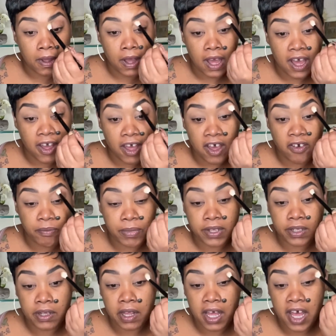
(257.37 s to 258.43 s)
I have
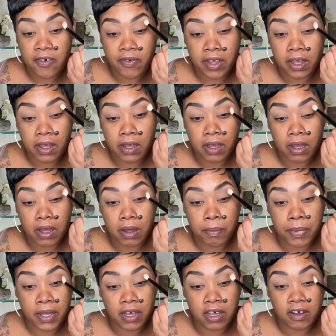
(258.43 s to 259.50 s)
been having a
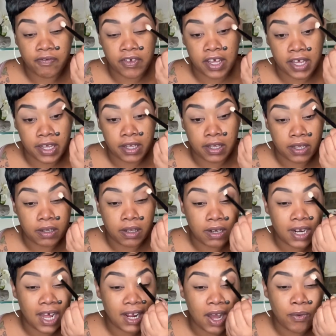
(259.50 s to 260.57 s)
bit of
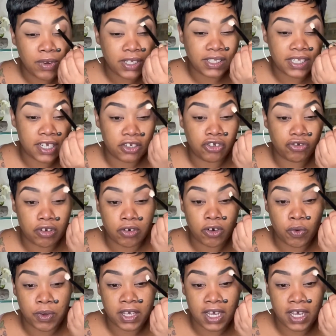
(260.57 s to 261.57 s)
I wouldn't say a struggle week.